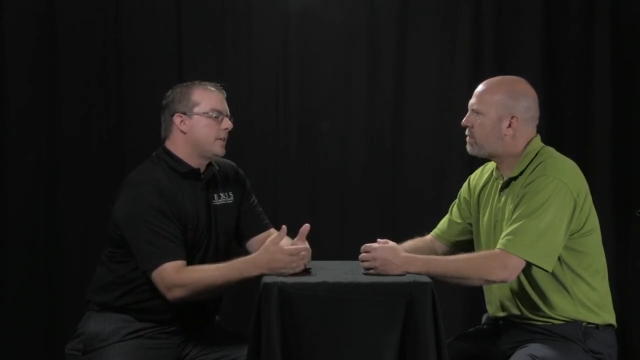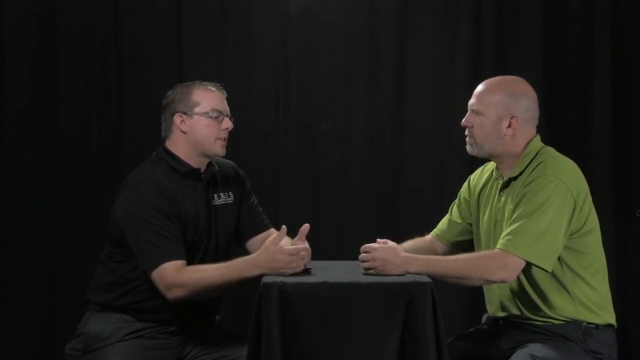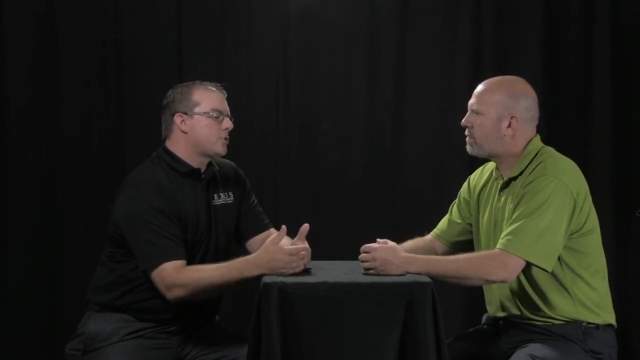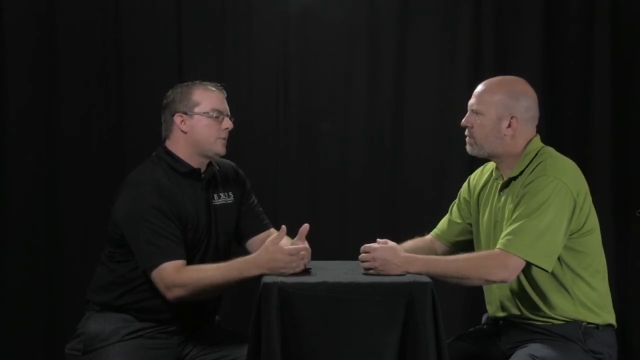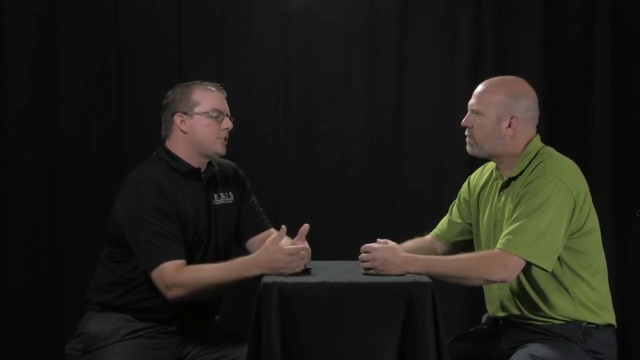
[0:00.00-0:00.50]

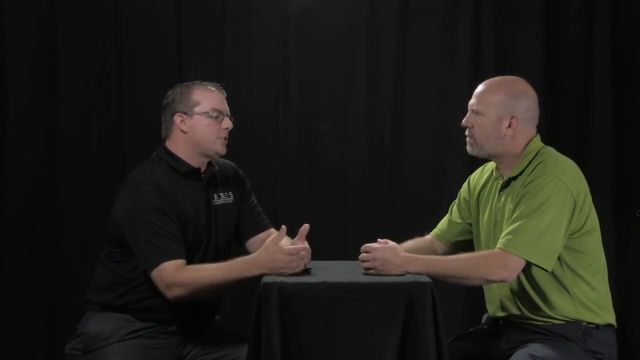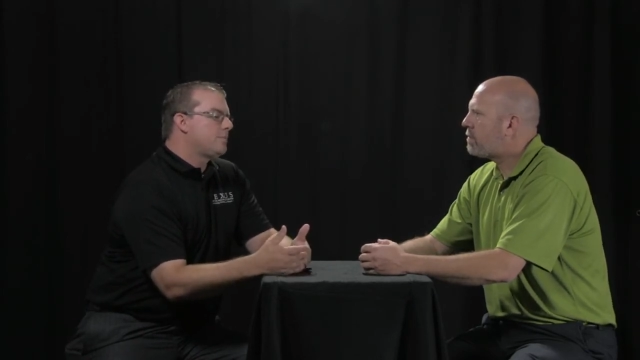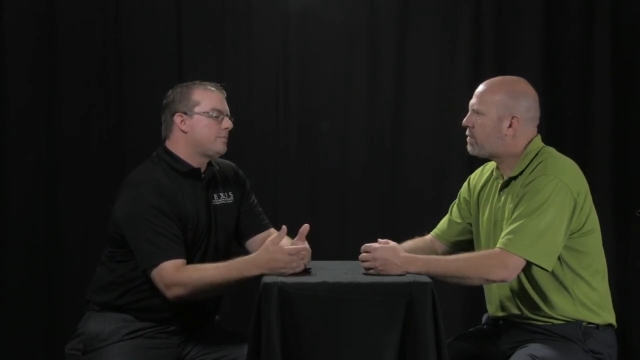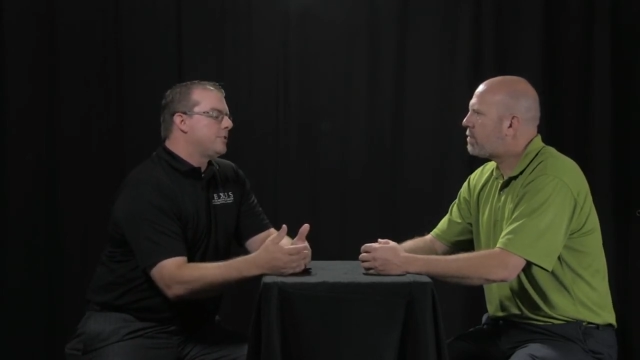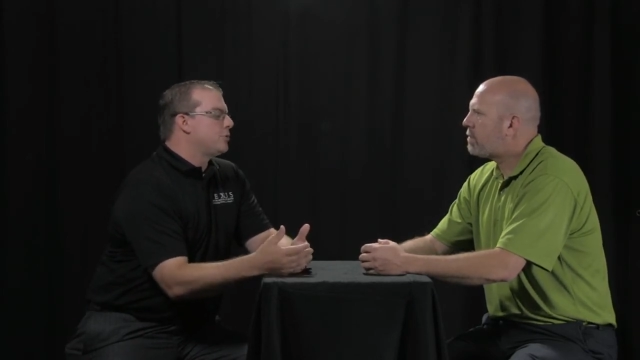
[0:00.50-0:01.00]
Speaker 1: Not so
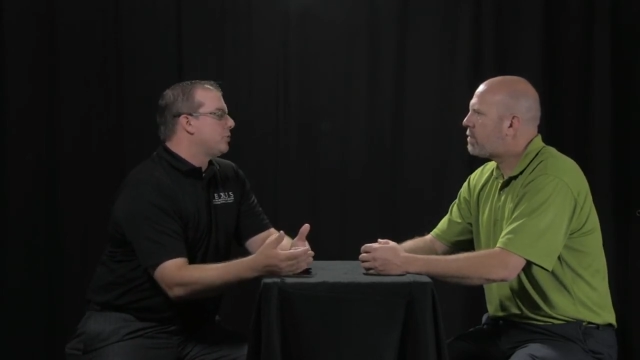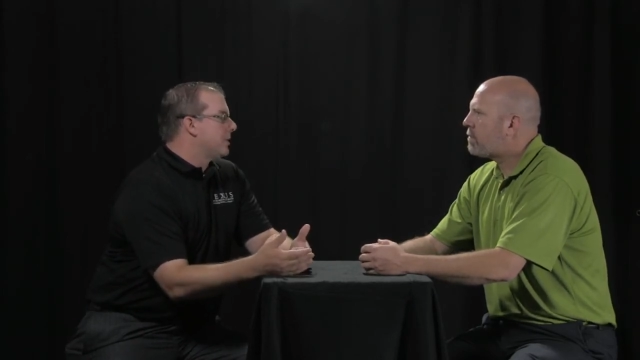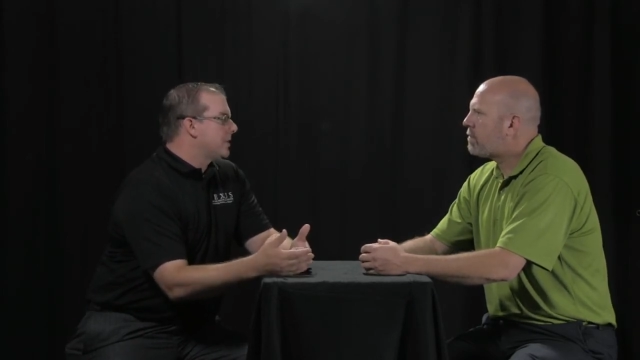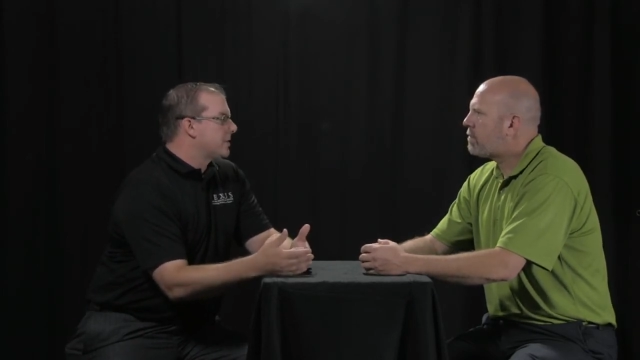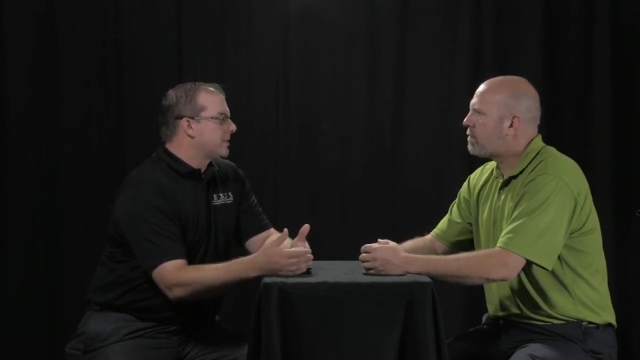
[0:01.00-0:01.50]
much physical
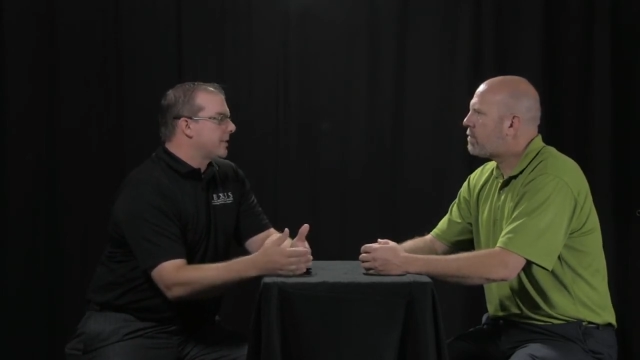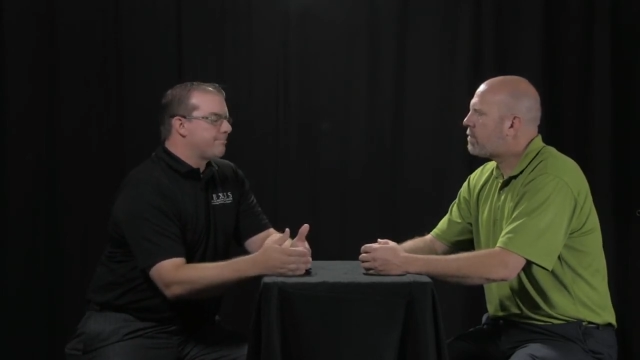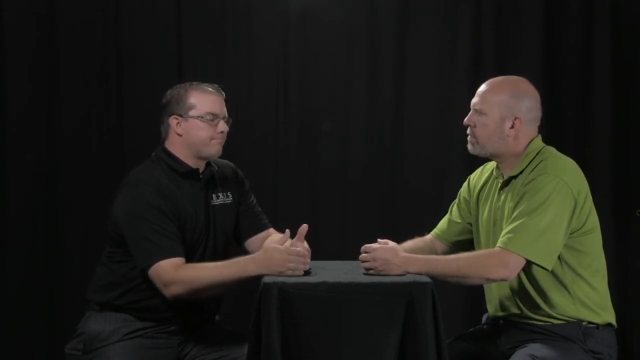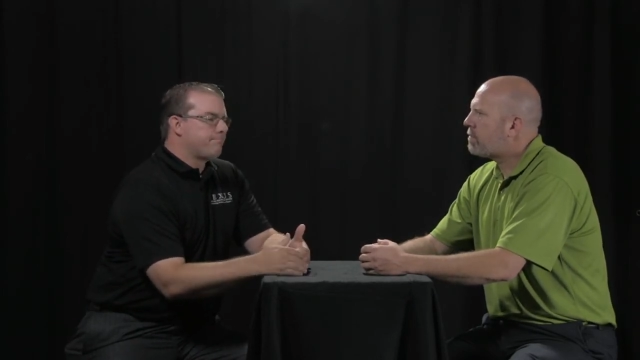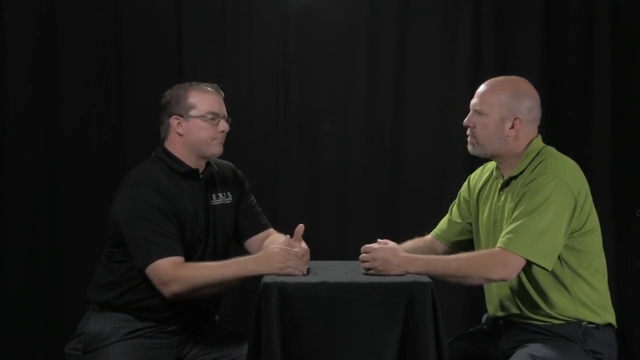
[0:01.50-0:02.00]
risks
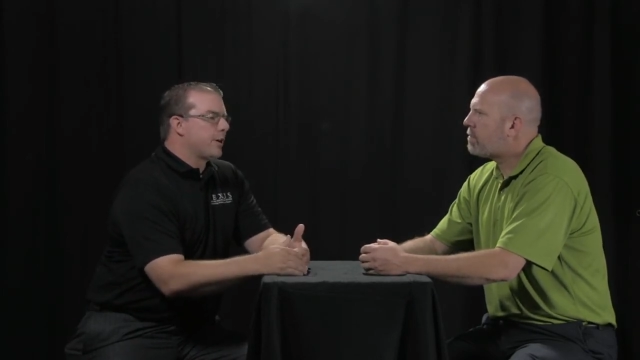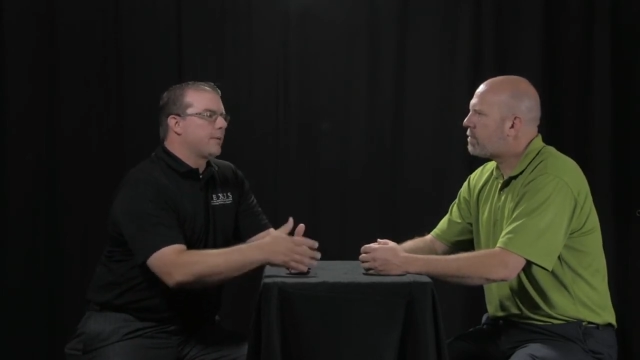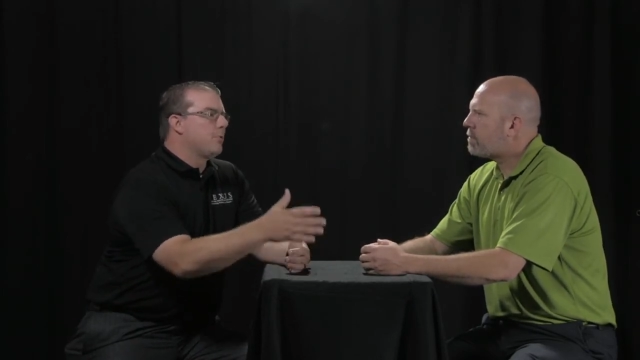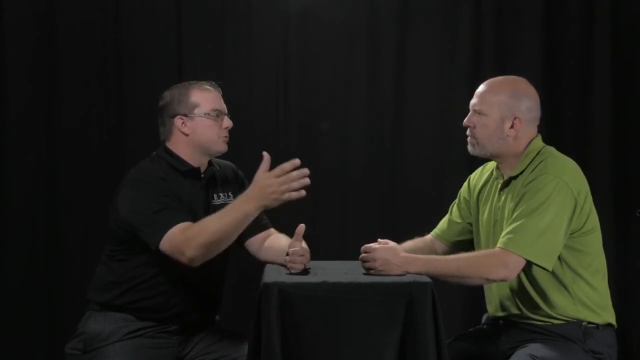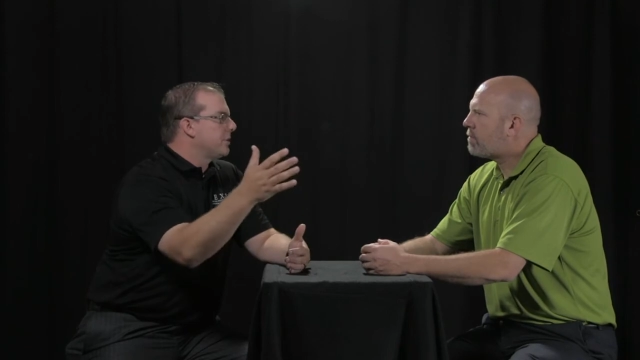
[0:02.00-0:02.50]
like
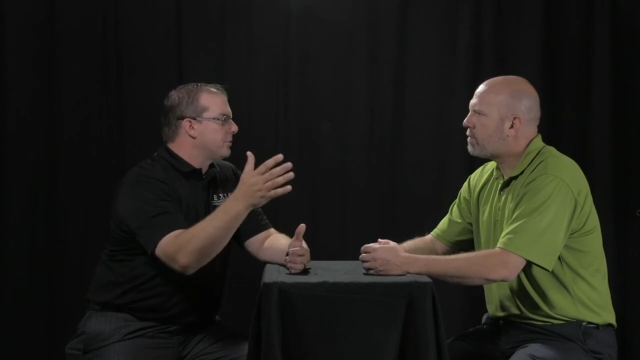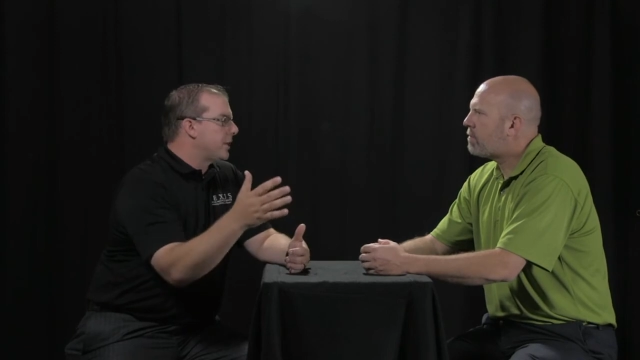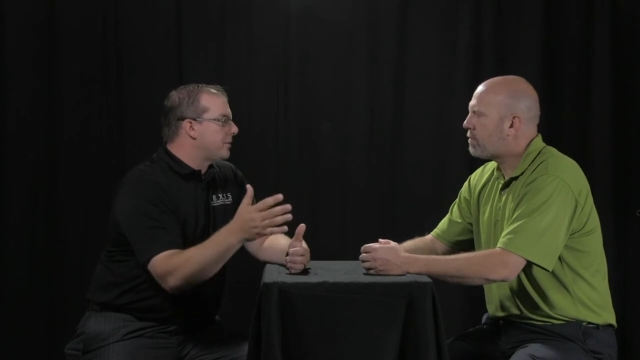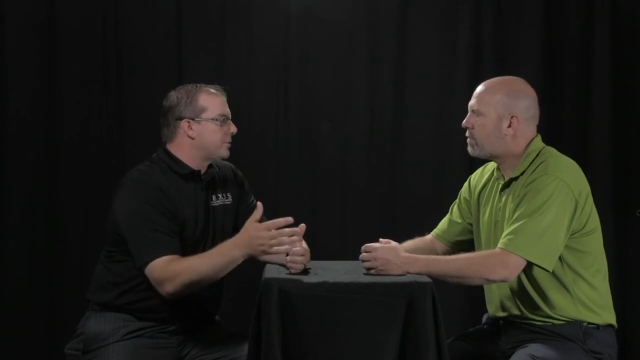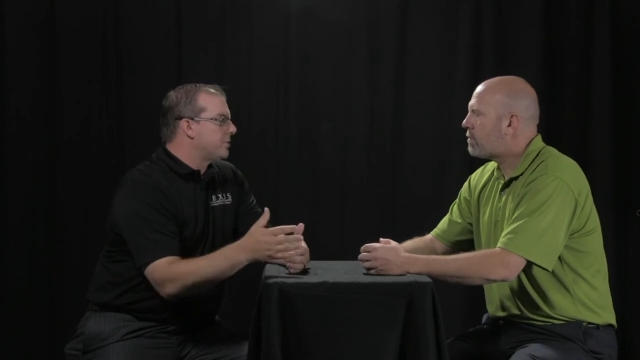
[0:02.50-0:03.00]
riding a motorcycle
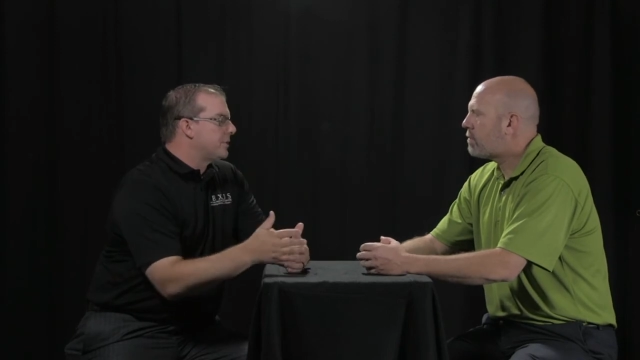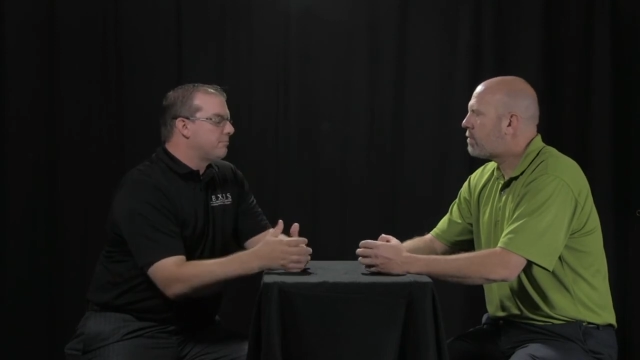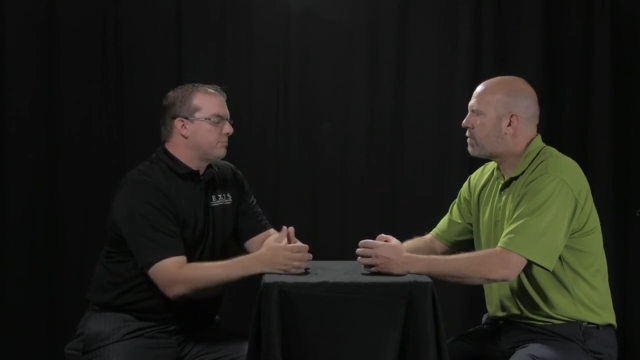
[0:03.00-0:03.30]
down the street